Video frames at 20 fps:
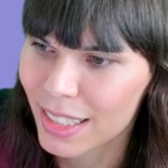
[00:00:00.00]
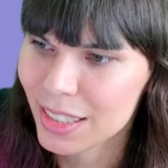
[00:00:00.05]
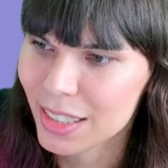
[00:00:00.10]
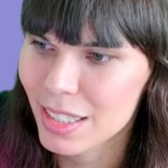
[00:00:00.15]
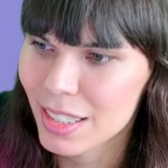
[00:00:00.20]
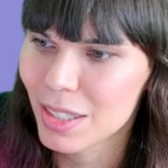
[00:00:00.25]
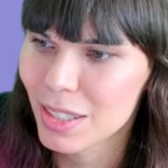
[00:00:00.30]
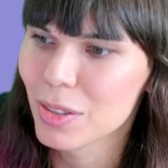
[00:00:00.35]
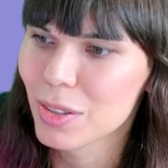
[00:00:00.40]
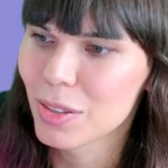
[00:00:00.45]

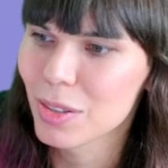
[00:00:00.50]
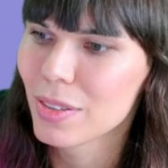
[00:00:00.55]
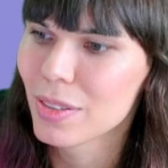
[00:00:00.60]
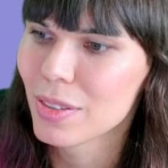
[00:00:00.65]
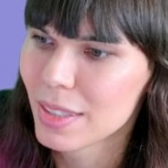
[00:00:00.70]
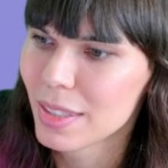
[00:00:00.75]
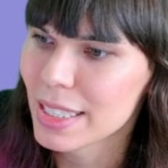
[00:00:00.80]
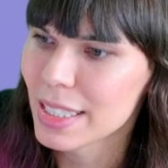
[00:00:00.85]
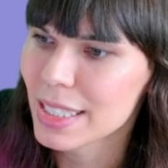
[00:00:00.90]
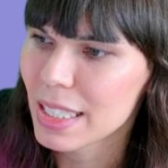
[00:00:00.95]
So
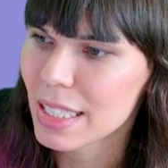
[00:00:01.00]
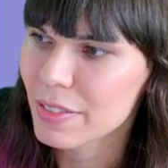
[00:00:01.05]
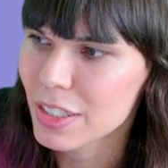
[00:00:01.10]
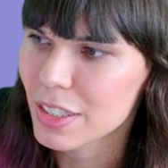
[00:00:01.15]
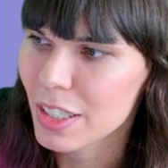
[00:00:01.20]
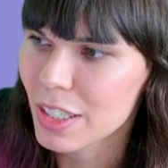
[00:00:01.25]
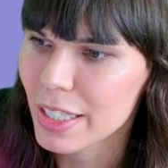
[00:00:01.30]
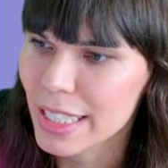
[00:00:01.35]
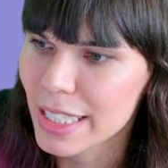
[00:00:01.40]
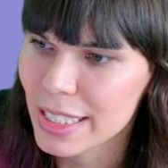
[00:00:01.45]
instead of
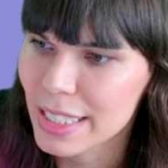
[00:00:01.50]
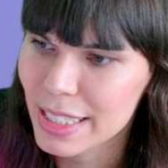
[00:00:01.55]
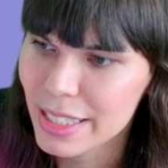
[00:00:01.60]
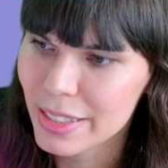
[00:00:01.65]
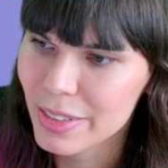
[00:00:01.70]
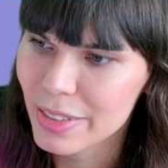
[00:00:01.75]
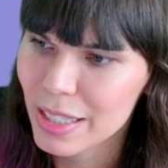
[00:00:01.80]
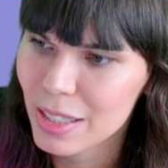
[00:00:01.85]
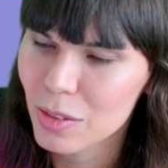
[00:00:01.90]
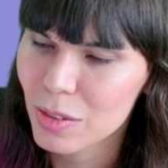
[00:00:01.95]
starting at
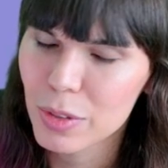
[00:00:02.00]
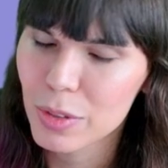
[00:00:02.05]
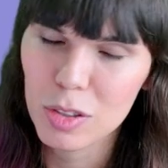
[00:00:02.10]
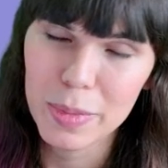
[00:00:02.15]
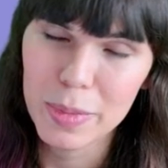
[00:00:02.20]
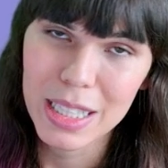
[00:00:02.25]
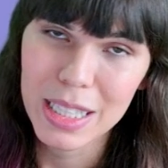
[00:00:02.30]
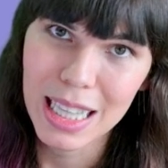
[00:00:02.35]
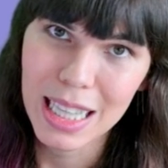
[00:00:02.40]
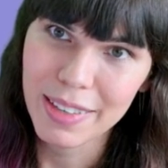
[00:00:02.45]
0, which would
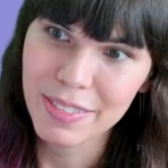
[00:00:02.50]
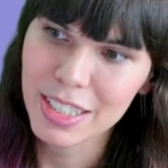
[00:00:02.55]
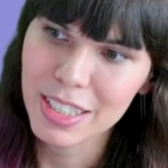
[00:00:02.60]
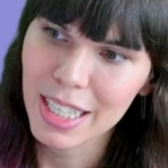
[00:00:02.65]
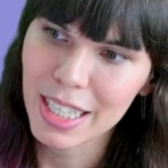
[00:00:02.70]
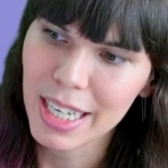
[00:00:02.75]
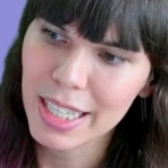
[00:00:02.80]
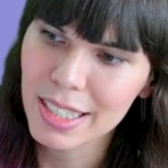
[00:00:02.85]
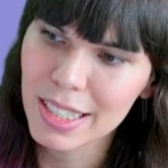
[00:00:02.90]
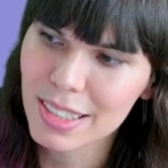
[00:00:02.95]
be the left
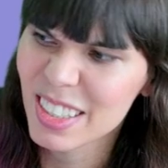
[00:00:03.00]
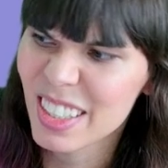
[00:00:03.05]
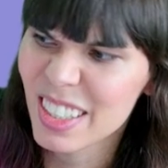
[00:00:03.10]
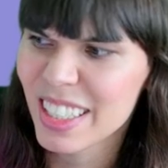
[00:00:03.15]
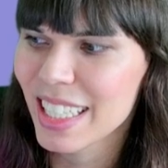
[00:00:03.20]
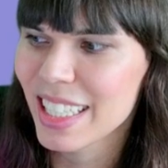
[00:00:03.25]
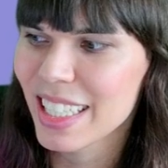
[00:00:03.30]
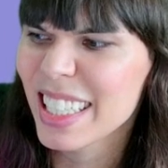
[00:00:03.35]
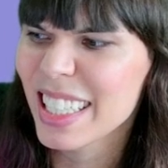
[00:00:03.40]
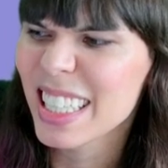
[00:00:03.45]
side, start
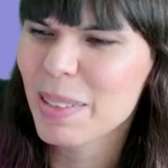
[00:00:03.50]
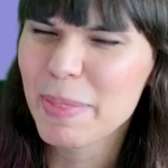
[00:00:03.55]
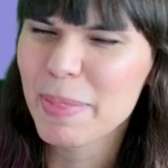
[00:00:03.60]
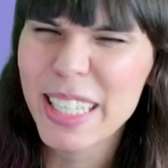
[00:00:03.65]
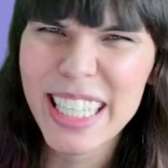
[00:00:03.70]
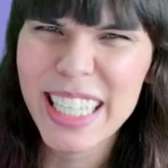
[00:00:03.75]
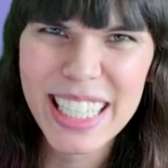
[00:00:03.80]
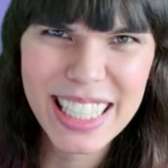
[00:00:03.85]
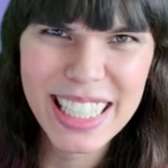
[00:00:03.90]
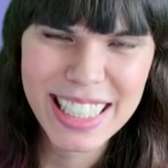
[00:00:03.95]
it a little
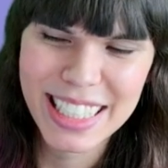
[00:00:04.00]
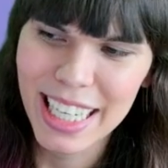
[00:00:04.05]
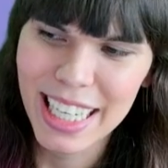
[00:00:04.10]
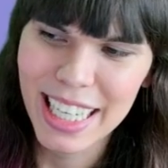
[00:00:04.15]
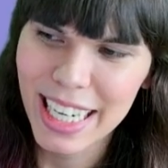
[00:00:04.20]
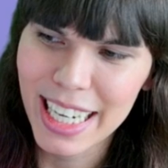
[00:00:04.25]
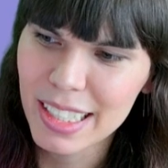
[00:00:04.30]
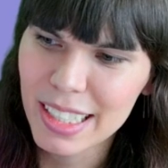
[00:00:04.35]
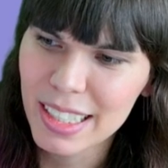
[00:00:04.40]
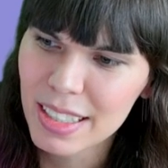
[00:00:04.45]
bit
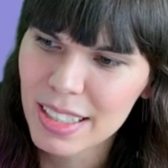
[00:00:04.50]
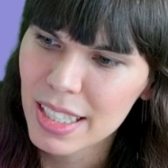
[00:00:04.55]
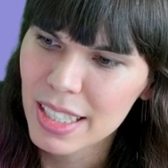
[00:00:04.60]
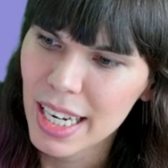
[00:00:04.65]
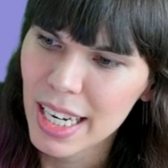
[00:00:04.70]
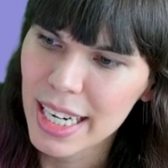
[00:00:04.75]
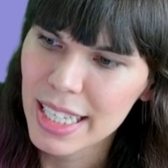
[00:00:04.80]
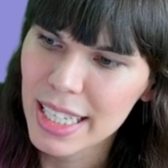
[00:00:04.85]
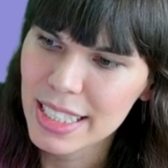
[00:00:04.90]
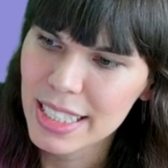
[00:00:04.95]
inside.
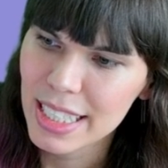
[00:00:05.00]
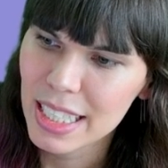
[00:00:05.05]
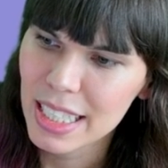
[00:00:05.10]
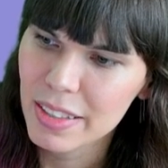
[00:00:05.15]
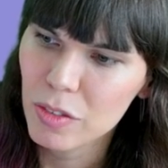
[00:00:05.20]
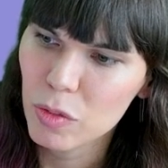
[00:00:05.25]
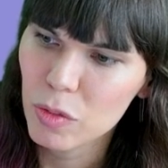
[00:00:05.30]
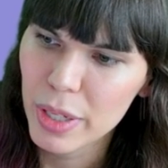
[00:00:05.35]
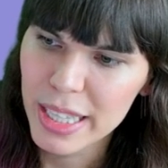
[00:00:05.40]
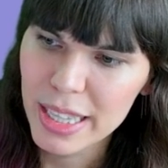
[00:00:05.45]
And instead
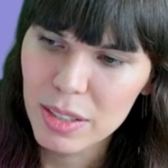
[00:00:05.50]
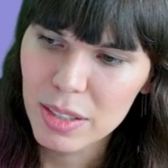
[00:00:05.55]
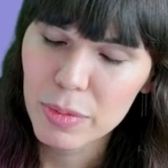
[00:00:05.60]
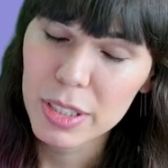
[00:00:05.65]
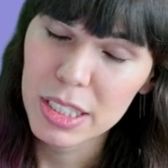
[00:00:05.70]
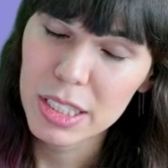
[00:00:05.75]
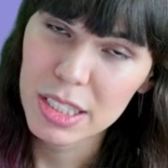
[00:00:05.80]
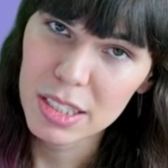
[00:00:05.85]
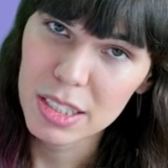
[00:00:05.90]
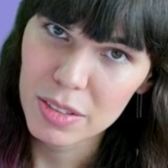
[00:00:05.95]
of width,
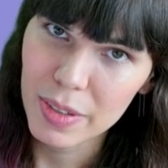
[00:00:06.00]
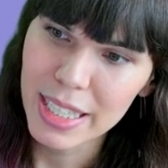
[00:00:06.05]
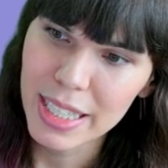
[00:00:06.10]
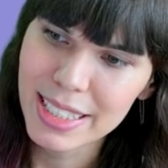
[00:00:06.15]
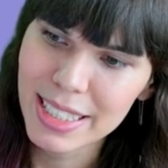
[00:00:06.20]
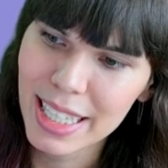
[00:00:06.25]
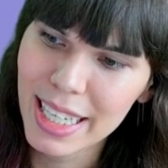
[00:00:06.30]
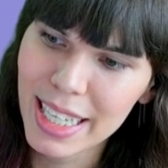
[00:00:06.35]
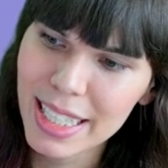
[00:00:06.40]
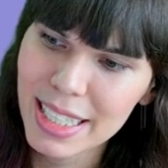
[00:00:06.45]
which is the right
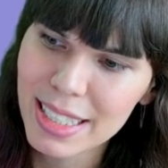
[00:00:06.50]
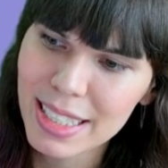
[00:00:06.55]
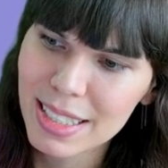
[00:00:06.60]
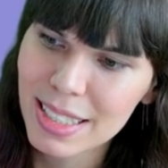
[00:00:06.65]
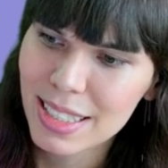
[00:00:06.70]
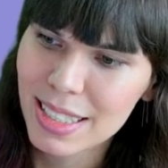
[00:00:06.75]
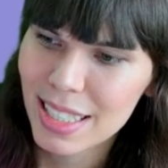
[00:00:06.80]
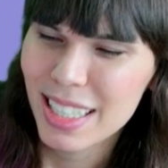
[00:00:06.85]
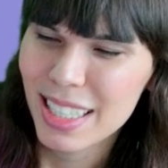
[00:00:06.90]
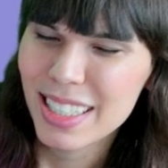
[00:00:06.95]
side,
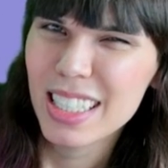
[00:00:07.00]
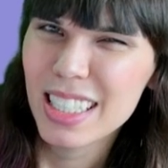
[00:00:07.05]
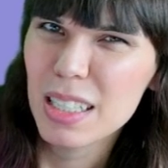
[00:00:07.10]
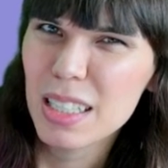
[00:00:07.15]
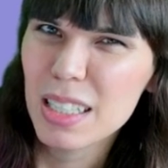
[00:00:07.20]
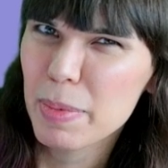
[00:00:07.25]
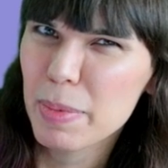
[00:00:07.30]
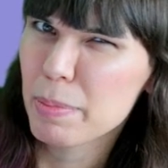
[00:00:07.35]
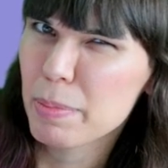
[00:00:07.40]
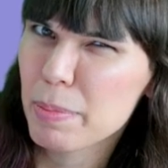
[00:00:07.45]
a little
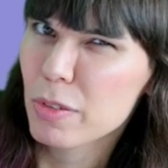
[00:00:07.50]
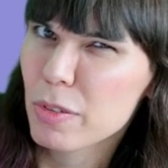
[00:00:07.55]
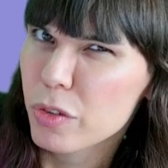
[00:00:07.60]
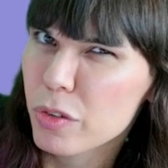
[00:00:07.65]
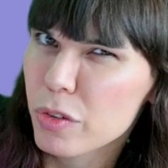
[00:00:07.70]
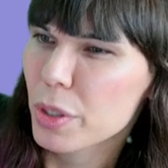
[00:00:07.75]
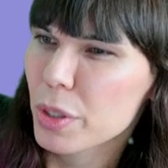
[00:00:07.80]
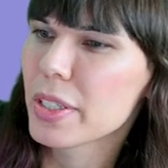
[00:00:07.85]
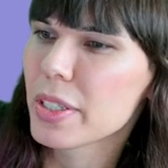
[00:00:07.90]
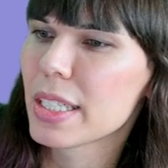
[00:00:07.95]
bit
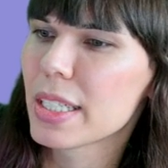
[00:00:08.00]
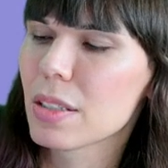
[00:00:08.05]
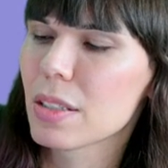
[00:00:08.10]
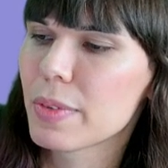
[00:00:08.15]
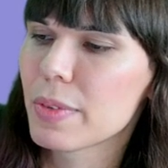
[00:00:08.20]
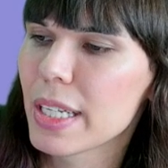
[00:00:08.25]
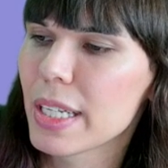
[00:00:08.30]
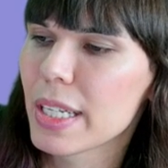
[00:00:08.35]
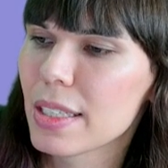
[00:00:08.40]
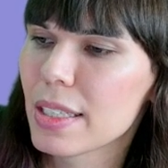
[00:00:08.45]
before you get to the
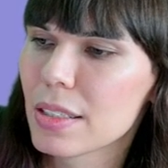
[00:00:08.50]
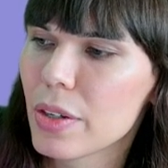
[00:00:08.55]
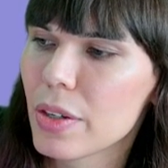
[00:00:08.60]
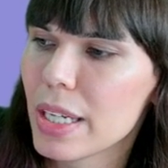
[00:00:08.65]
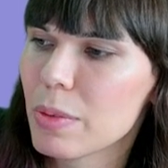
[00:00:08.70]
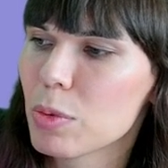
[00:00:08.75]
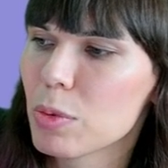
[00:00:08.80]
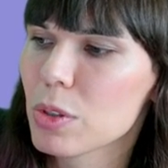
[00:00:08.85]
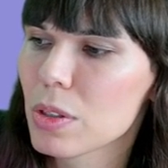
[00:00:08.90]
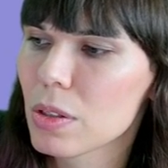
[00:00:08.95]
width. So
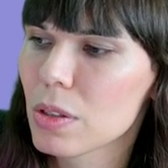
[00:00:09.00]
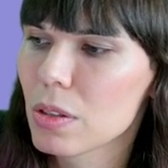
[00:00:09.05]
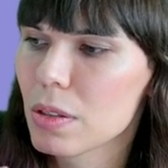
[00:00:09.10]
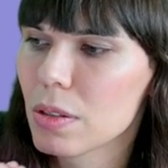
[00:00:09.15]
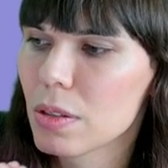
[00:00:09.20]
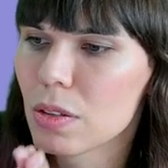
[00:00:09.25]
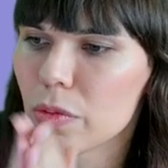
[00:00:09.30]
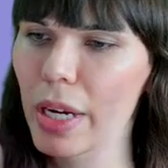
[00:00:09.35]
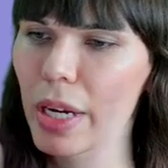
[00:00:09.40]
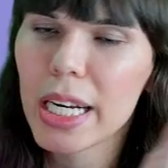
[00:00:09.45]
it will
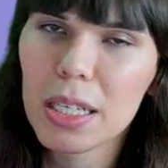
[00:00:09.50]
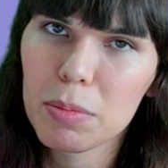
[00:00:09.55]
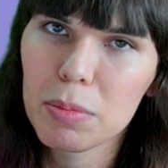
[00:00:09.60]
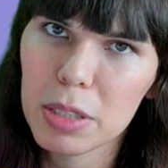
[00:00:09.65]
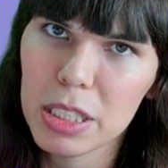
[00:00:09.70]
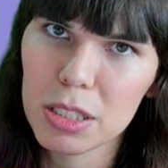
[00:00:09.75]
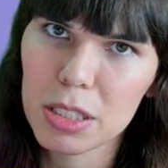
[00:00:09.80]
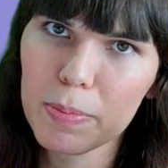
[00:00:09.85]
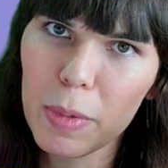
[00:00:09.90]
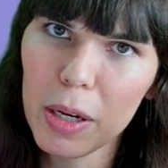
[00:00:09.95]

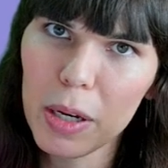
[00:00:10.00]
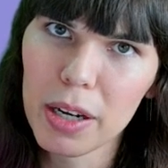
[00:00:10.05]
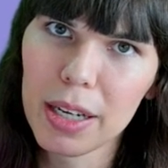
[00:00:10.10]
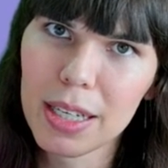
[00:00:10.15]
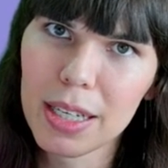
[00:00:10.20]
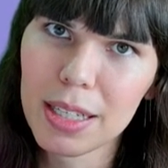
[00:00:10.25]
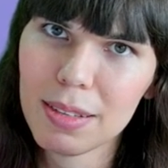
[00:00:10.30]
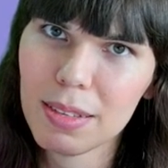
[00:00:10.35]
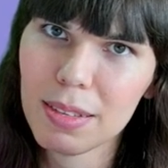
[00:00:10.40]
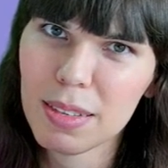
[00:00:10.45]
randomly
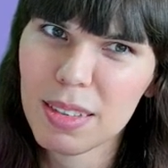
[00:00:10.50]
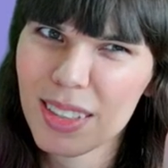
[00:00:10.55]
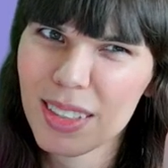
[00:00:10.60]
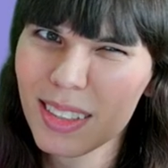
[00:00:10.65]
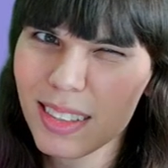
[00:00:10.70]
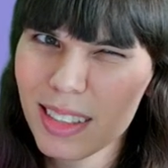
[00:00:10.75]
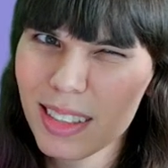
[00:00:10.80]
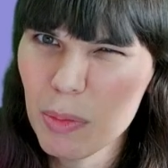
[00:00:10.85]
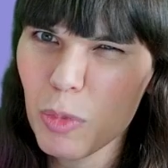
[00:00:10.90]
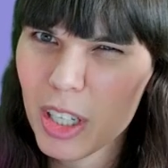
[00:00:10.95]
spawn
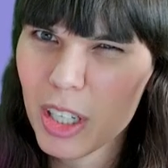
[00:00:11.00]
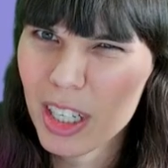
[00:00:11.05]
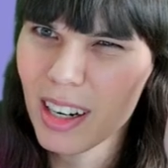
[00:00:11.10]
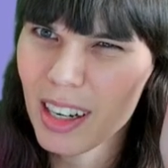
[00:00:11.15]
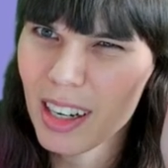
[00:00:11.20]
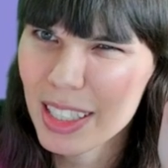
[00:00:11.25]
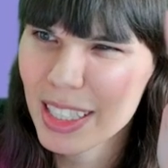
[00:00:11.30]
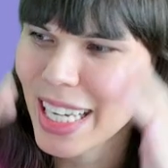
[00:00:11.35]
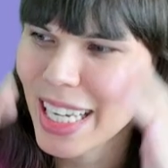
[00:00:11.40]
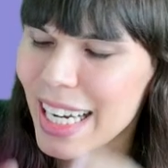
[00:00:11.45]
somewhere
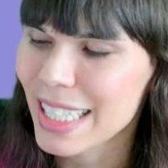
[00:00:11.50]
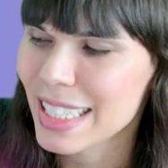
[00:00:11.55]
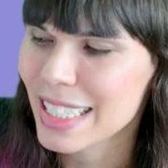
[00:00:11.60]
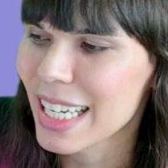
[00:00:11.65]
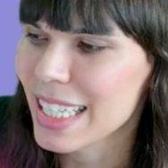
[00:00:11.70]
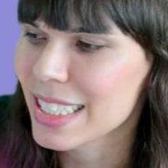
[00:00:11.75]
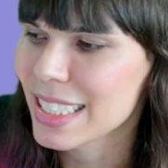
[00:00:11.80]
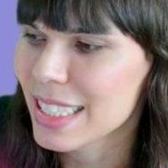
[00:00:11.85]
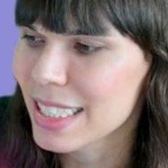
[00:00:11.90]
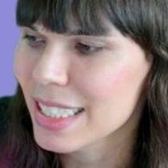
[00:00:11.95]
on the
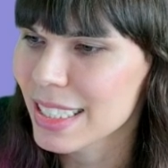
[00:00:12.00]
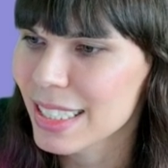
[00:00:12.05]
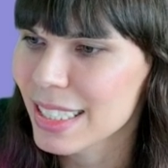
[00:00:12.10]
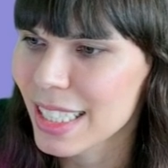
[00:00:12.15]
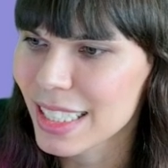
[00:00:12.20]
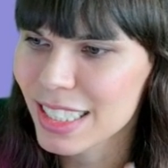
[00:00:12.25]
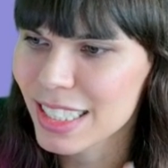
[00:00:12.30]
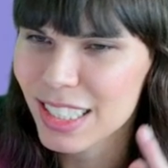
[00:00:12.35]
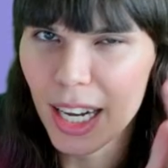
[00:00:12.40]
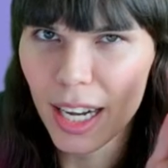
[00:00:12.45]
x-axis
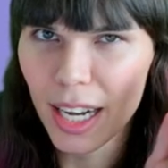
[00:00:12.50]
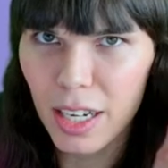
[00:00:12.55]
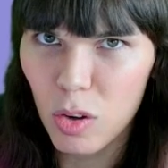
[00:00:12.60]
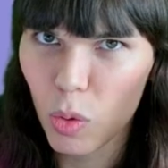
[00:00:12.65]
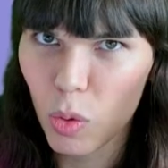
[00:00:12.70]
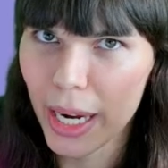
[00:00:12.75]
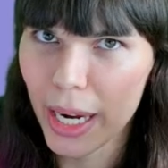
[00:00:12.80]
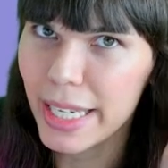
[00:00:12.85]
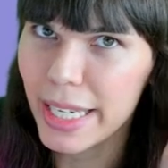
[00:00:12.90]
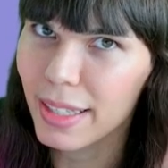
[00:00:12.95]
that's not
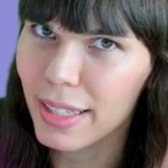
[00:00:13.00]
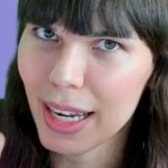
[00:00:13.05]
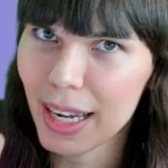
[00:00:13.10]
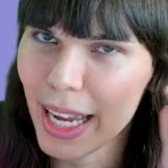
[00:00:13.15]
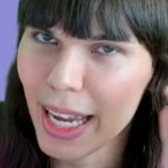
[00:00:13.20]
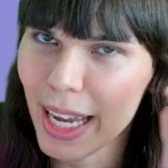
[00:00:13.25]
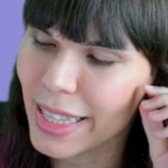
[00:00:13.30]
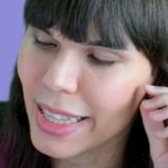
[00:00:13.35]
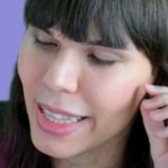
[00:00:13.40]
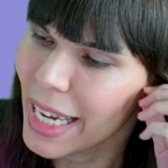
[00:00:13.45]
quite
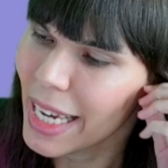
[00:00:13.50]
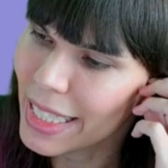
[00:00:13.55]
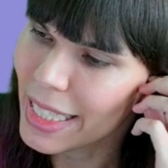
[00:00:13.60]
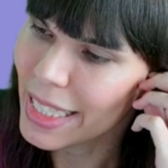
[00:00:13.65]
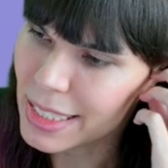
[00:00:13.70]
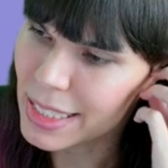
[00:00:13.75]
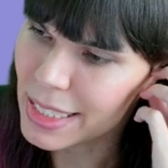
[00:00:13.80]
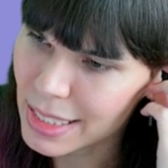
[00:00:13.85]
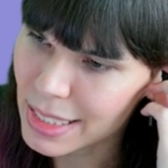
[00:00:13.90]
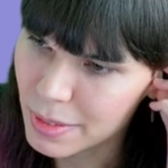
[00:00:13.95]
at the edges.